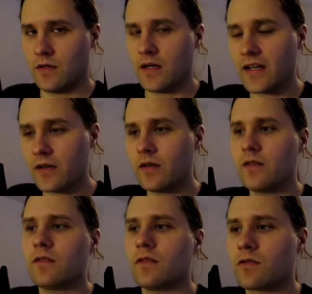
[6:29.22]
I
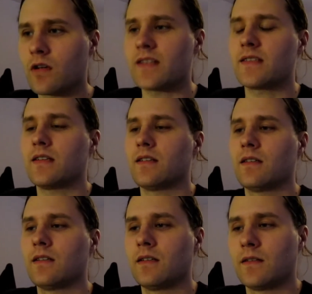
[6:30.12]
couldn't trust
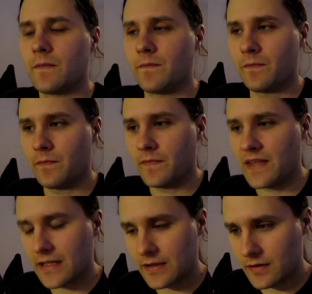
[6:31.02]

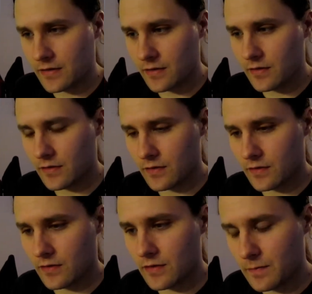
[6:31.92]
that
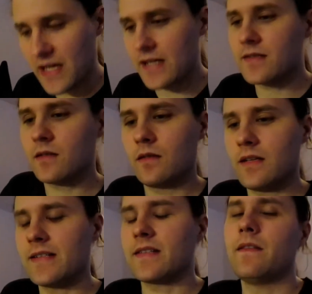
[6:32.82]
the bass
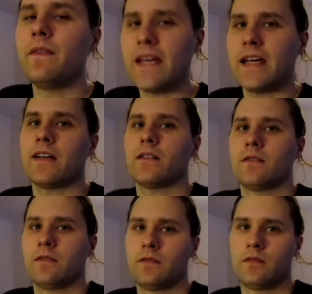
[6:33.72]
is there
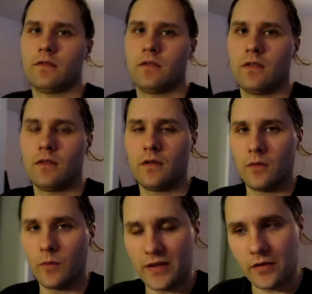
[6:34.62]

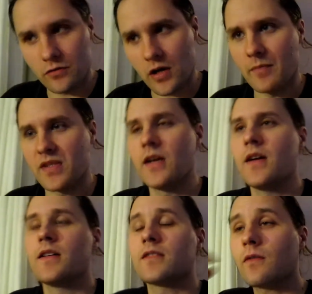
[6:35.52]
with the drums.
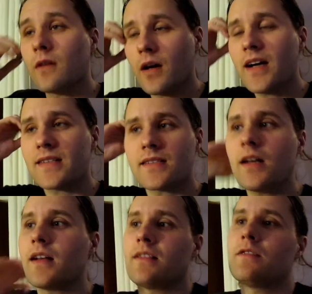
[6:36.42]
So I
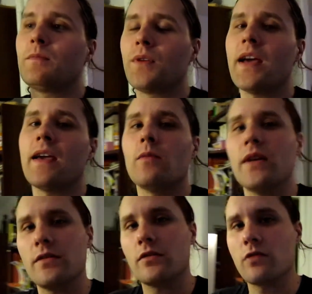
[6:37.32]
started to play
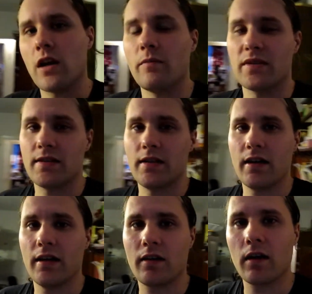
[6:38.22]
with the drums
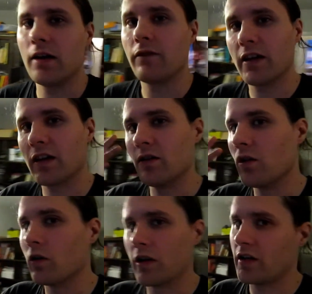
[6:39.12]
and kind of
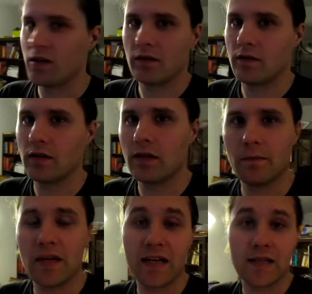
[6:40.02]
ignored the
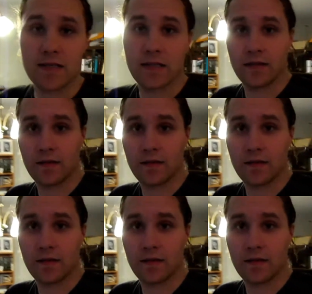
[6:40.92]
bass.